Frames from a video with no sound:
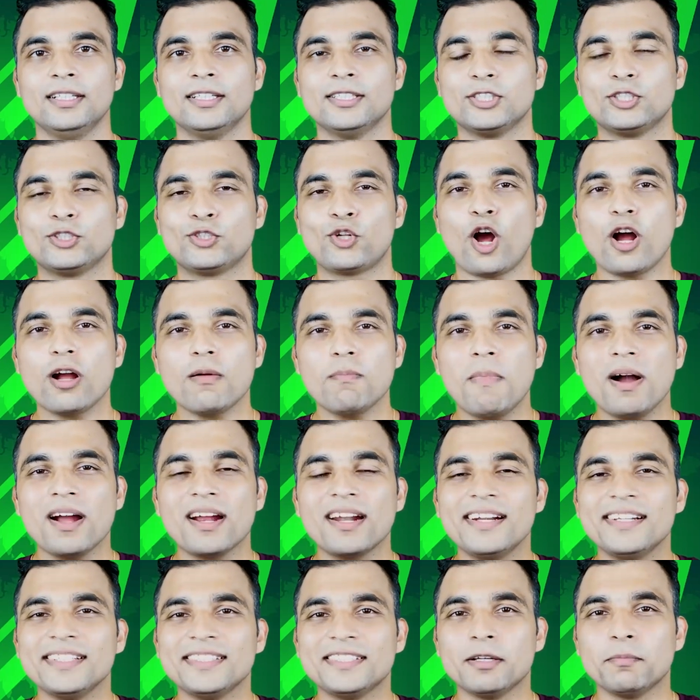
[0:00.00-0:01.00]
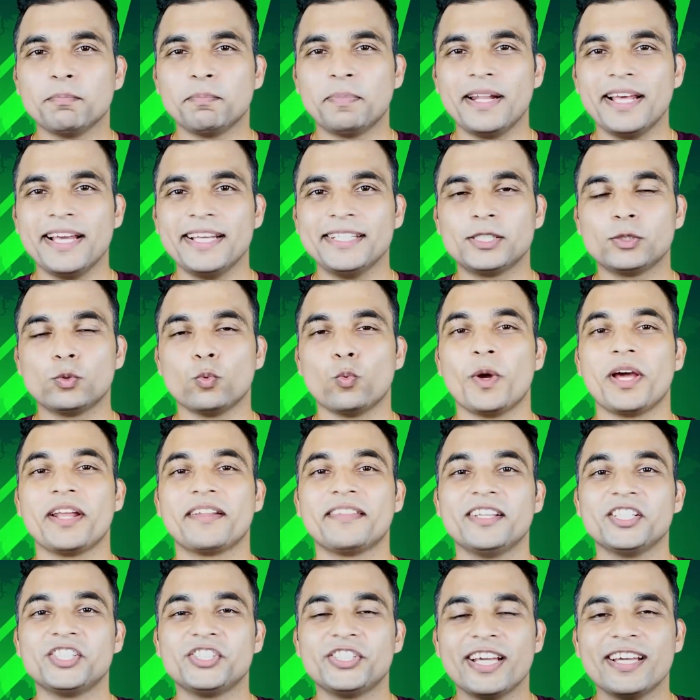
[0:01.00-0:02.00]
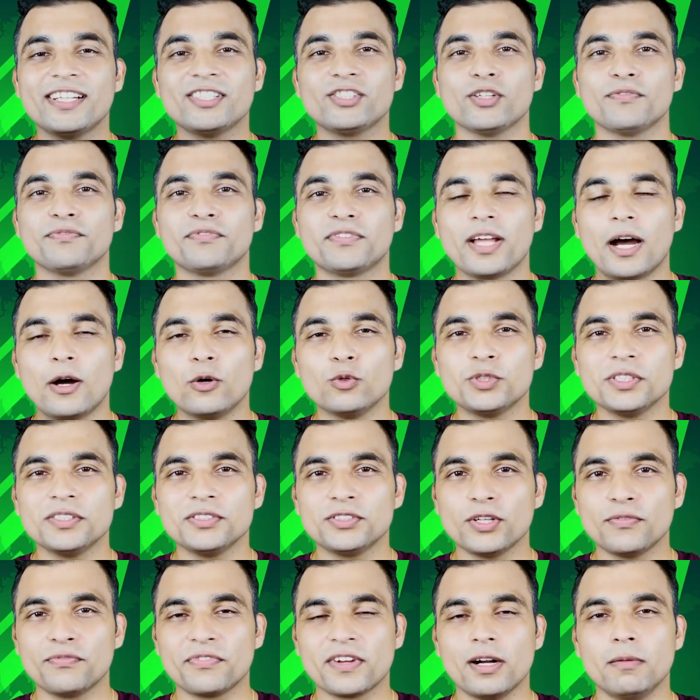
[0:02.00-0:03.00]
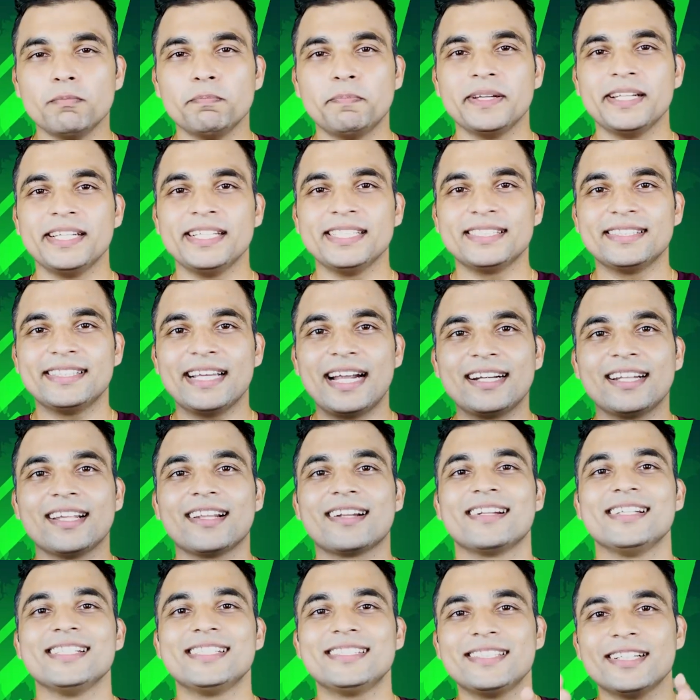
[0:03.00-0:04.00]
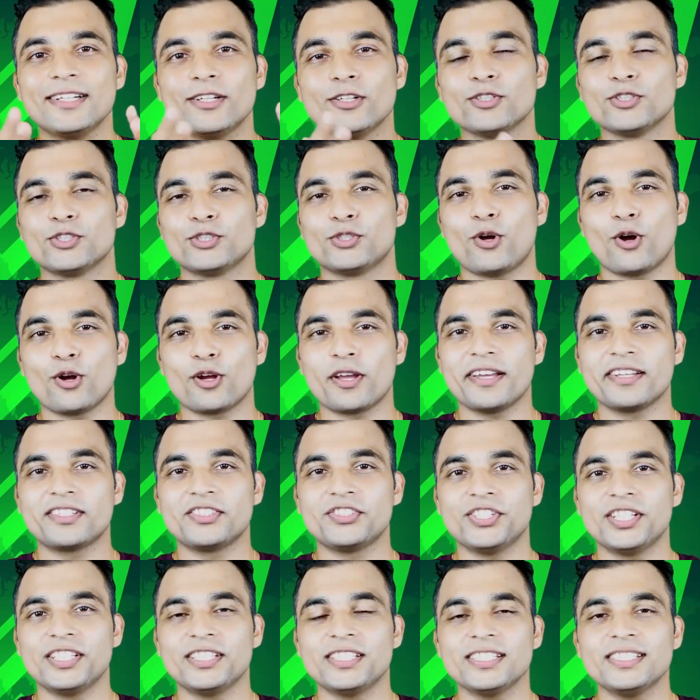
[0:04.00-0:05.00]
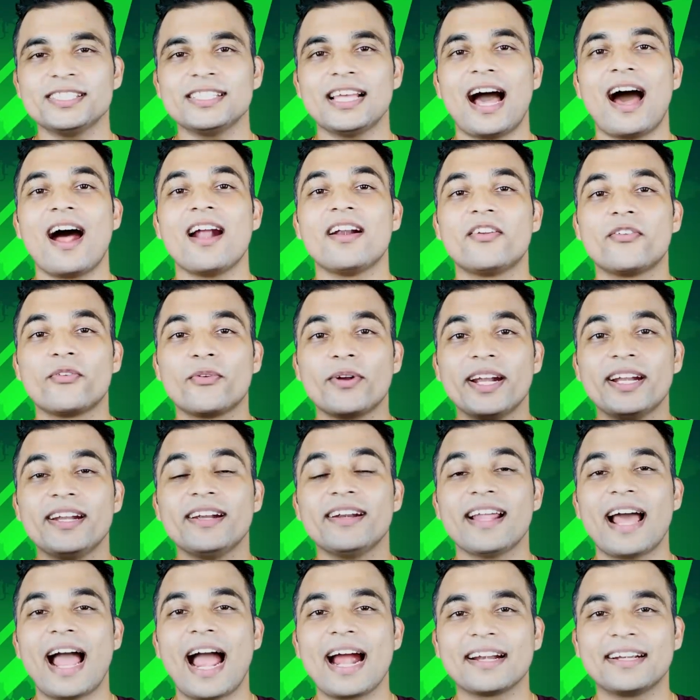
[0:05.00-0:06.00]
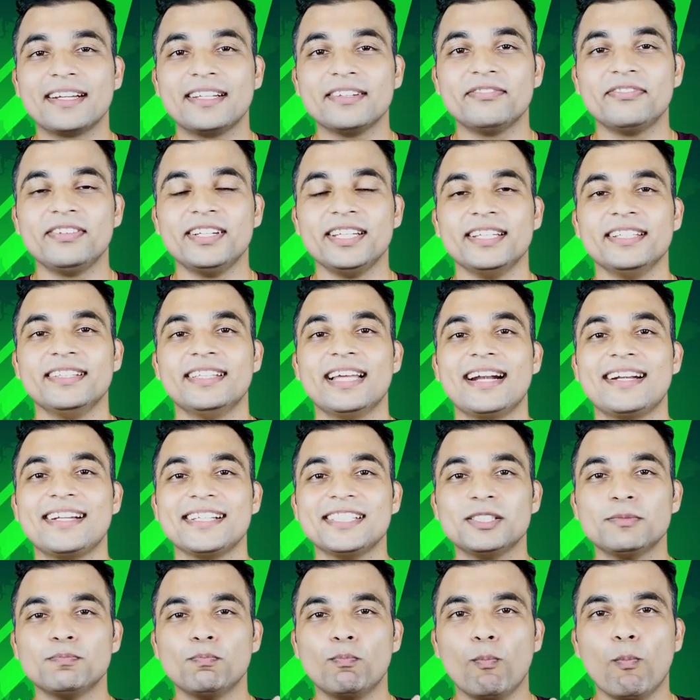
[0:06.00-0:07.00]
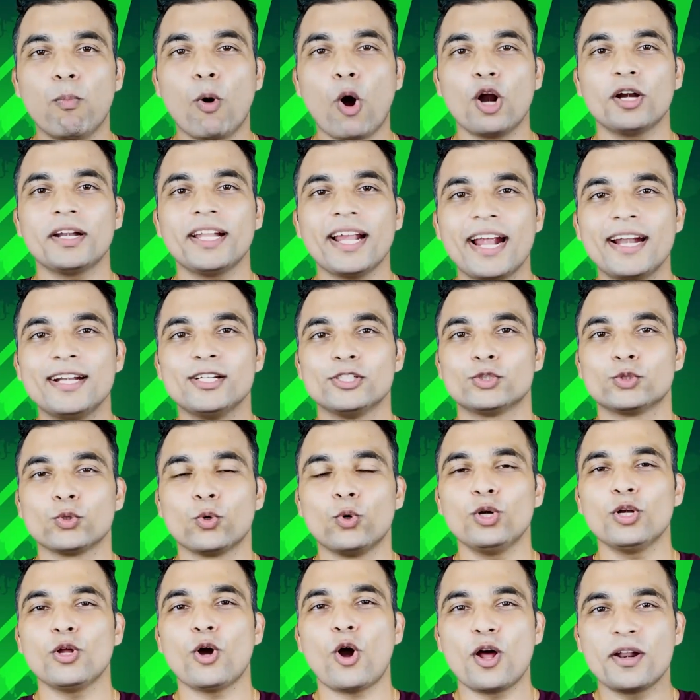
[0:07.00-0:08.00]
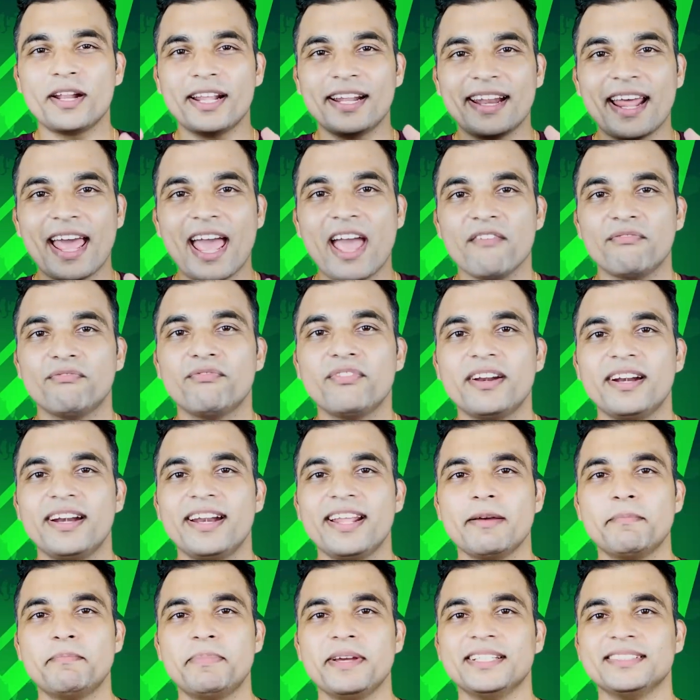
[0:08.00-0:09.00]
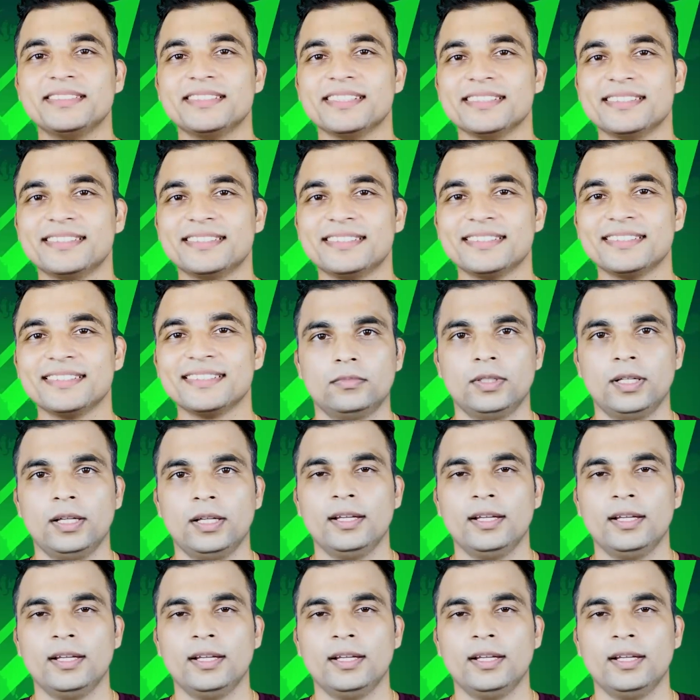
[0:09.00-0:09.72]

Stock market is a place where the shares of thousands of companies that are listed on stock exchanges are traded actively, that is bought and sold on an everyday basis.